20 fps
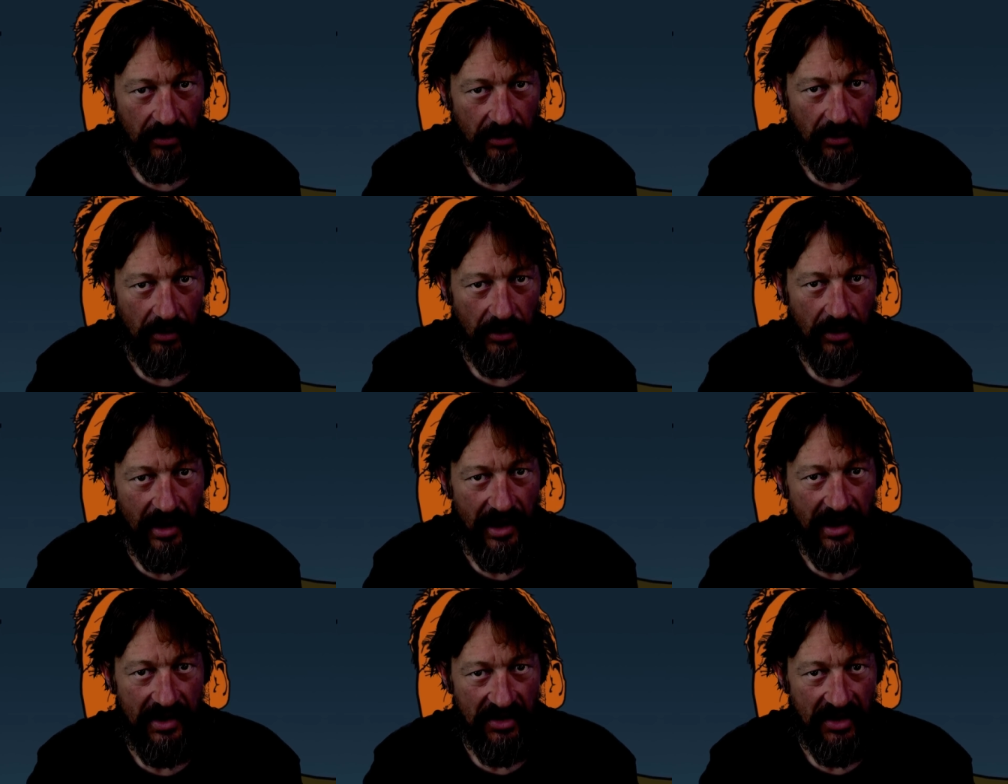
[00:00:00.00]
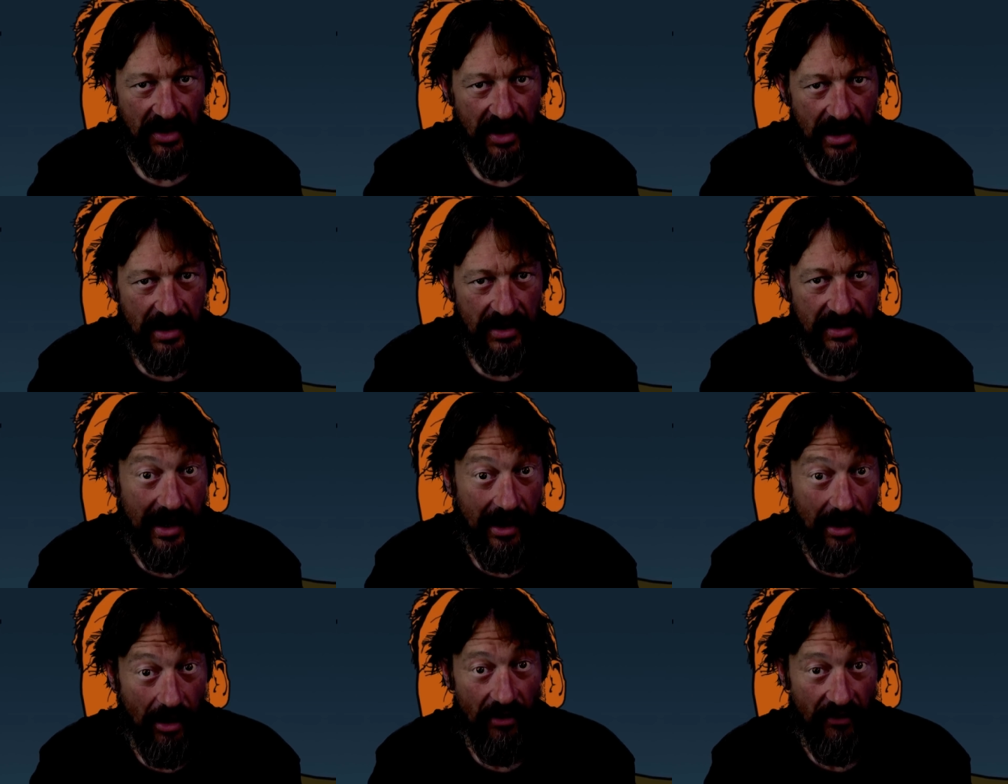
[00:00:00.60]
All right.
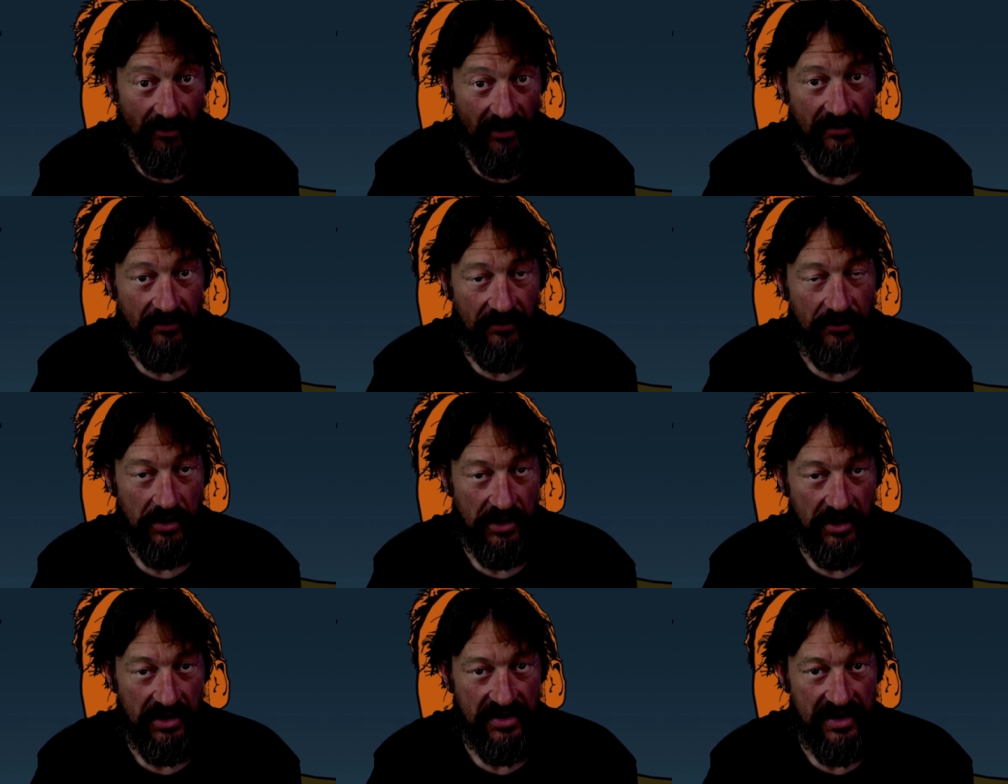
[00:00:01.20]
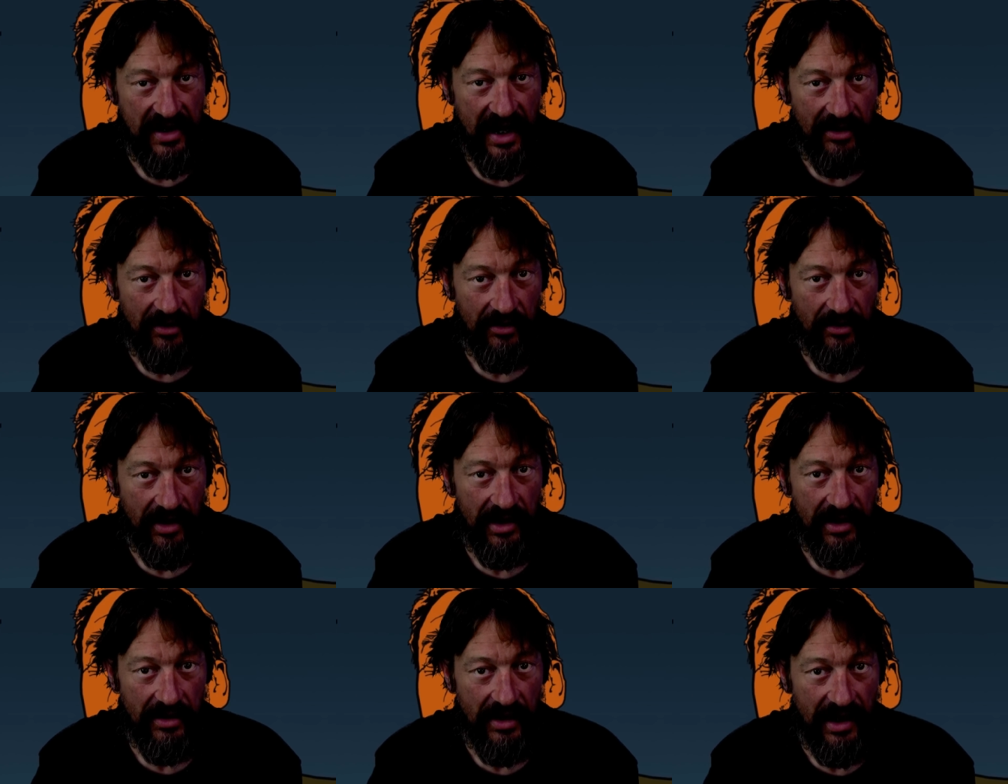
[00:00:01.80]
Now I've had four years
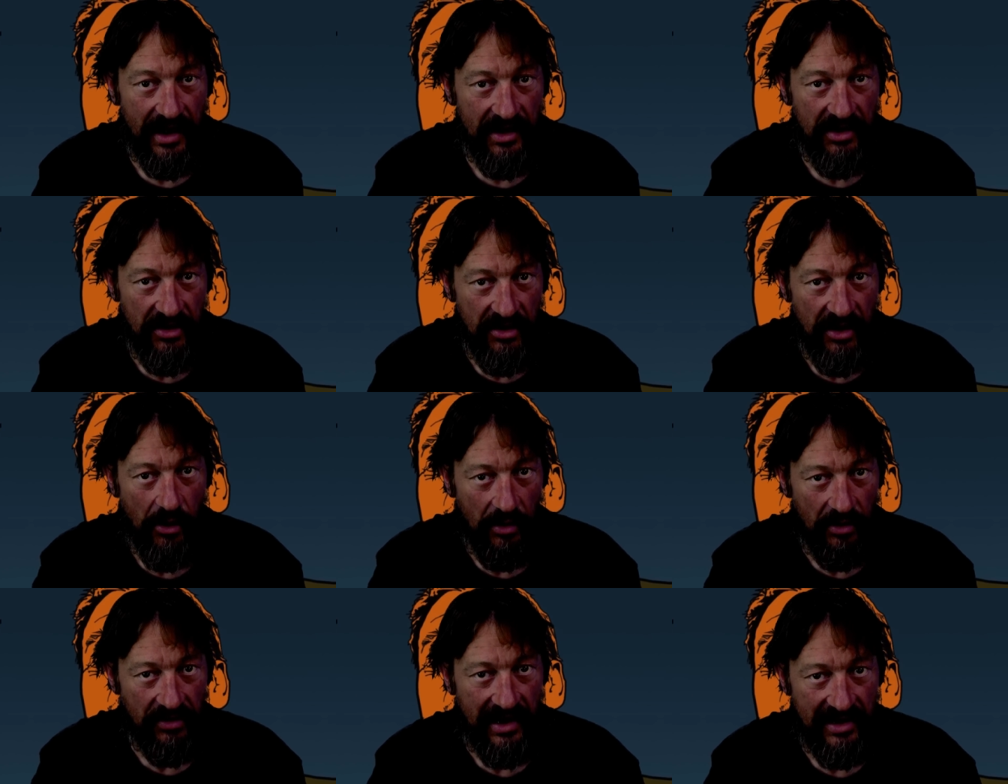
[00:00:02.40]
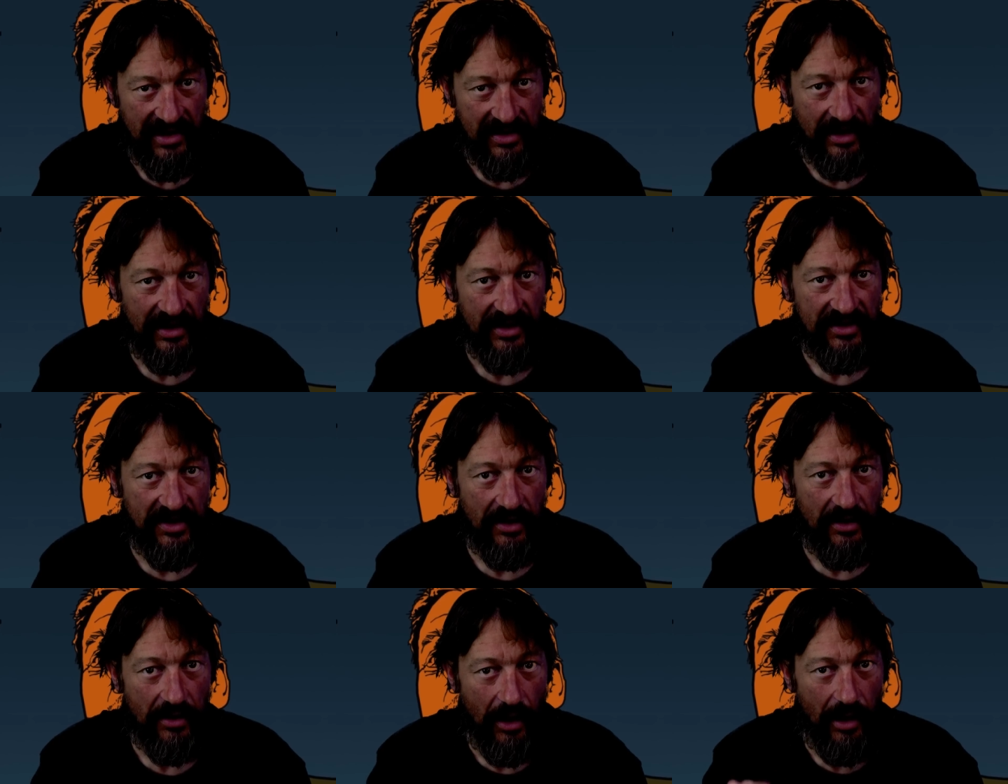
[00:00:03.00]
gangrene, and you know what that's like.
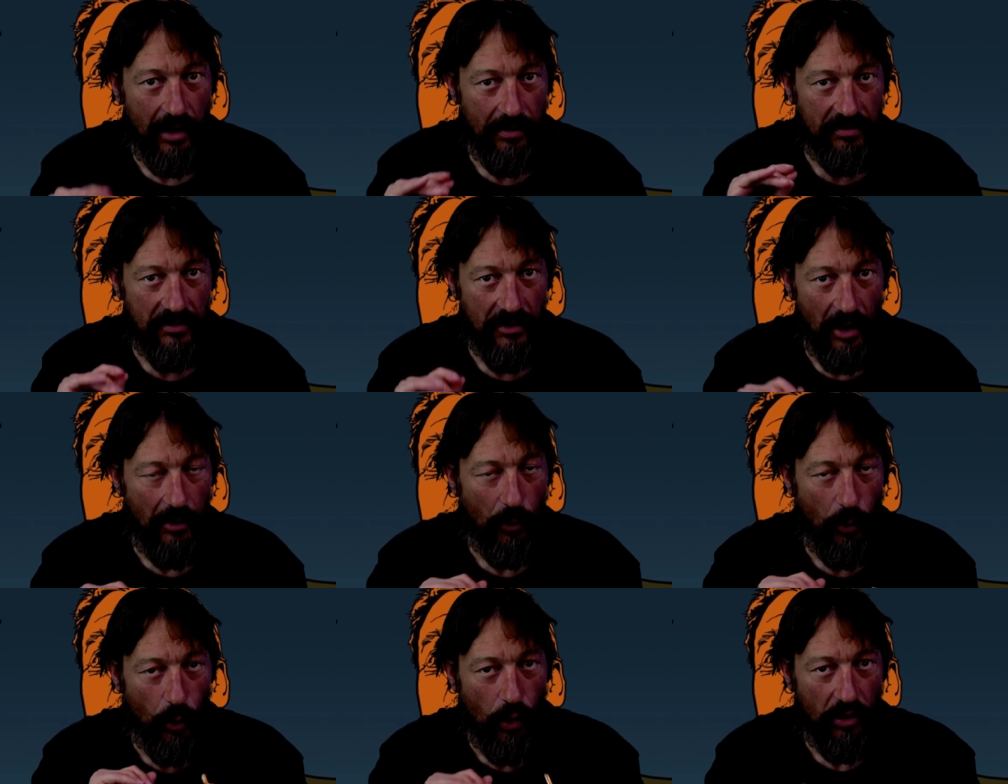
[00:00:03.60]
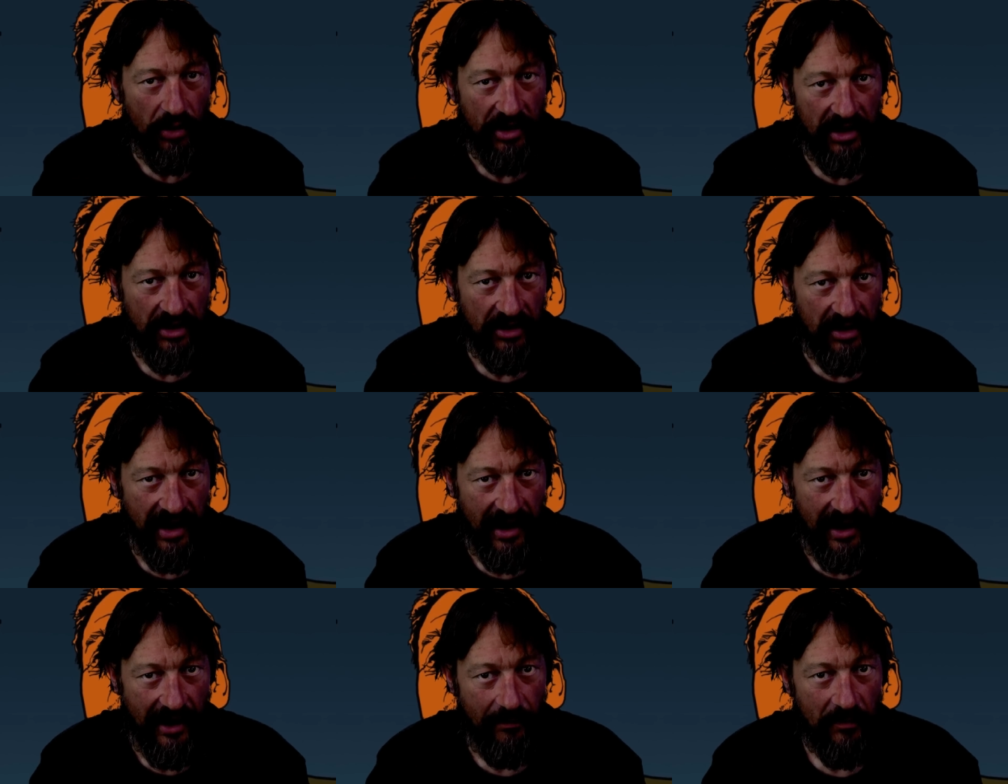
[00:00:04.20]
So I'm I'm warning you
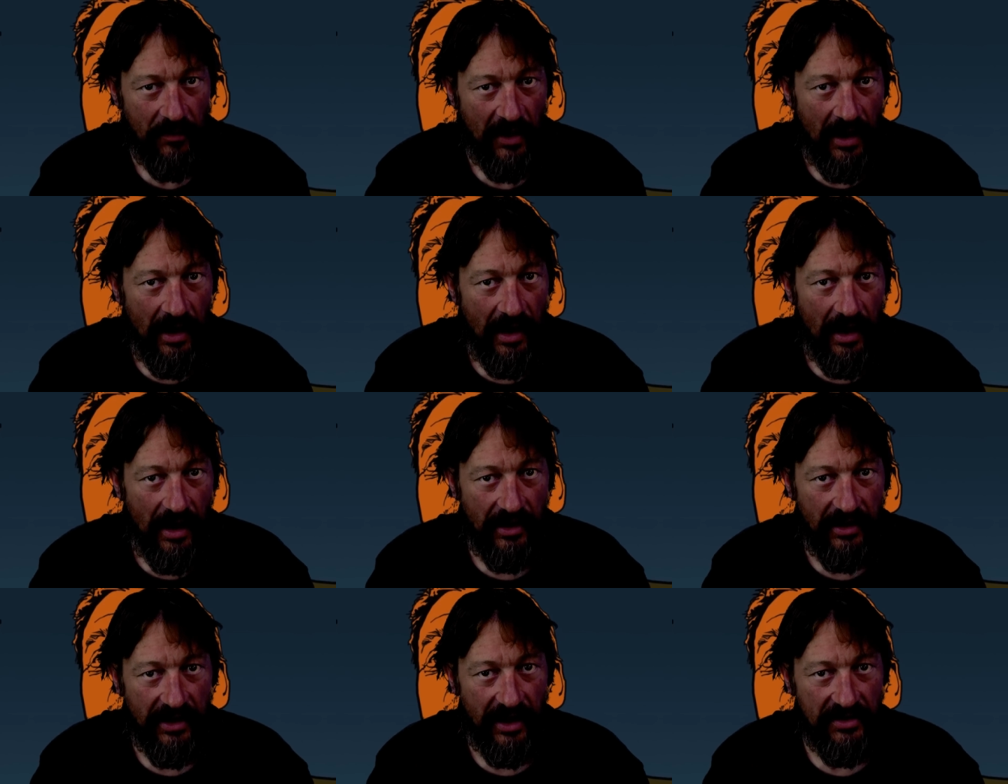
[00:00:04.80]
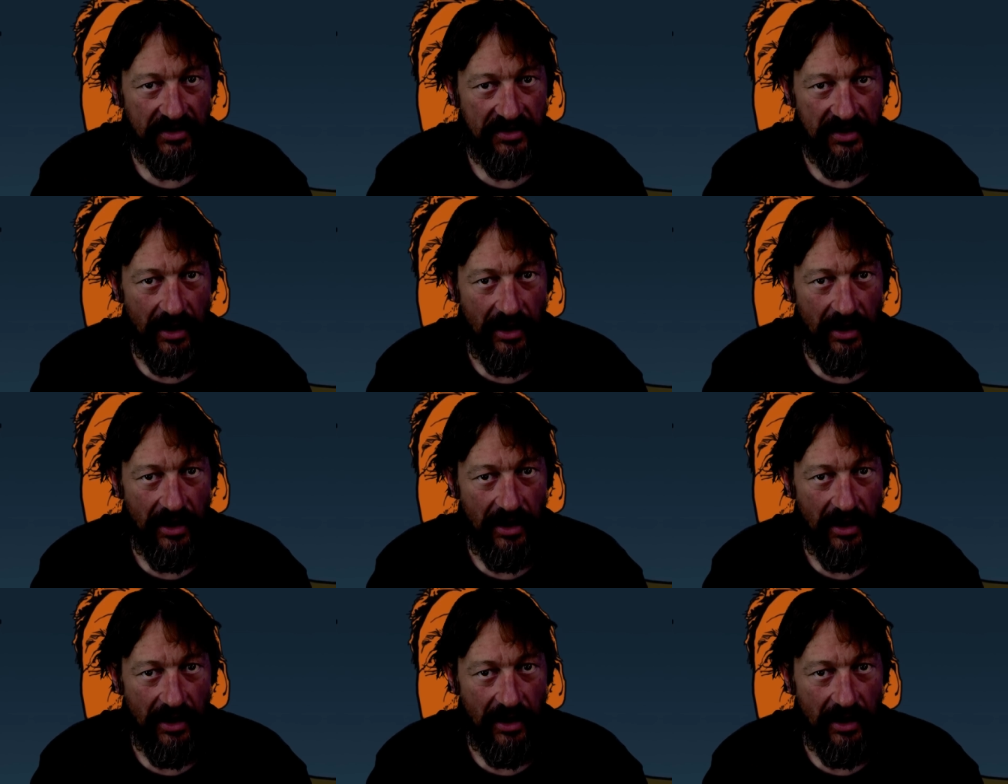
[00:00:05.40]
now. Okay.